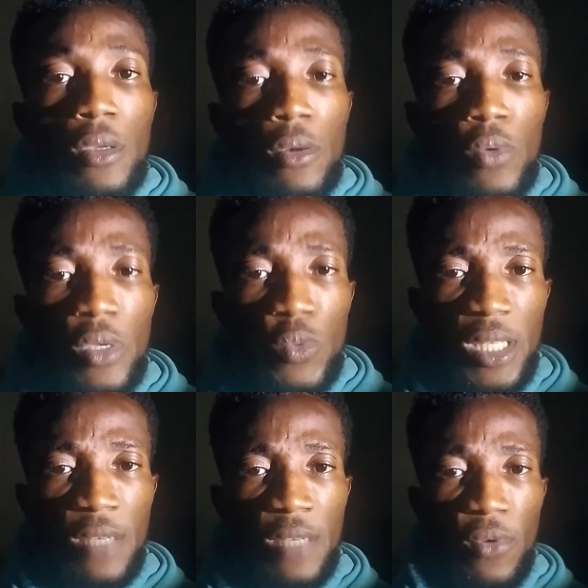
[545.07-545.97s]
Who is
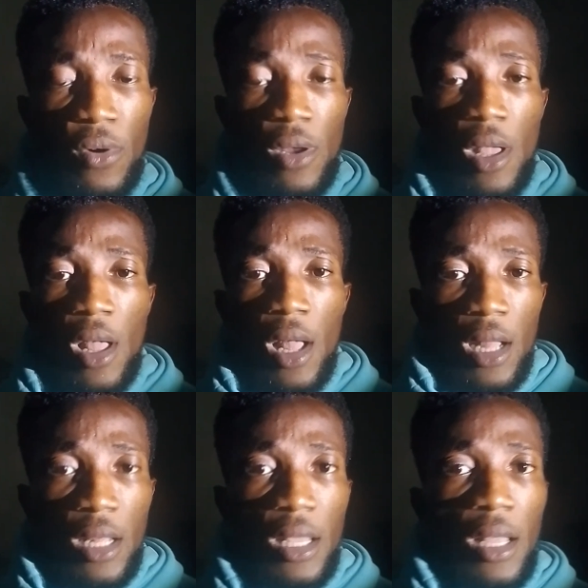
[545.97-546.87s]
waiting for?
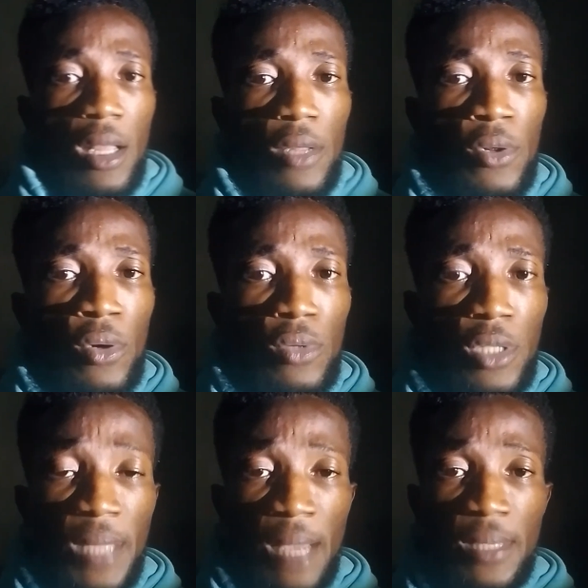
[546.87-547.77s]

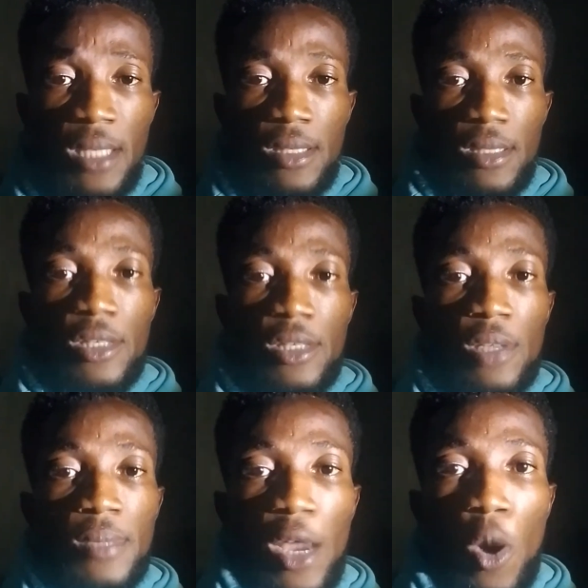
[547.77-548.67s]
Sometimes there's
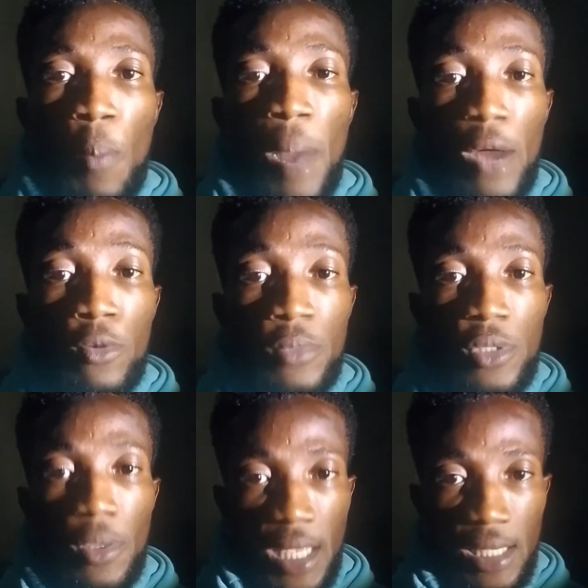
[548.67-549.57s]
something I call balloon
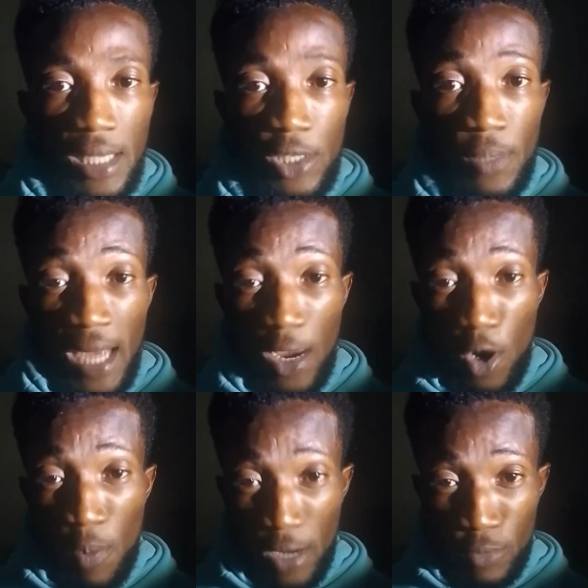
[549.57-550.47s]
success. There's something I call
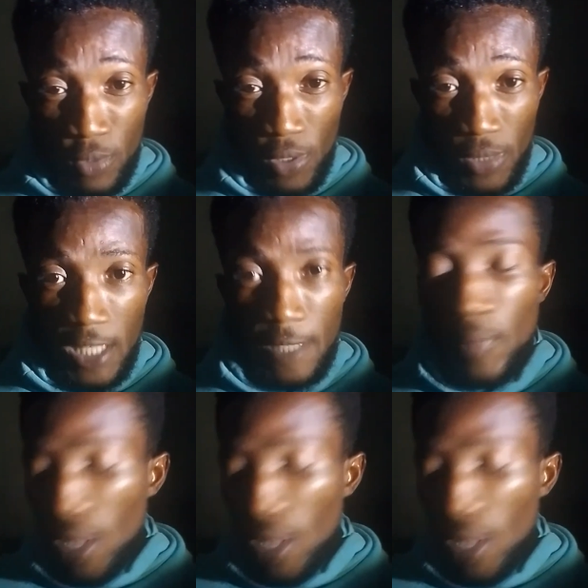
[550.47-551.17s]
balloon success.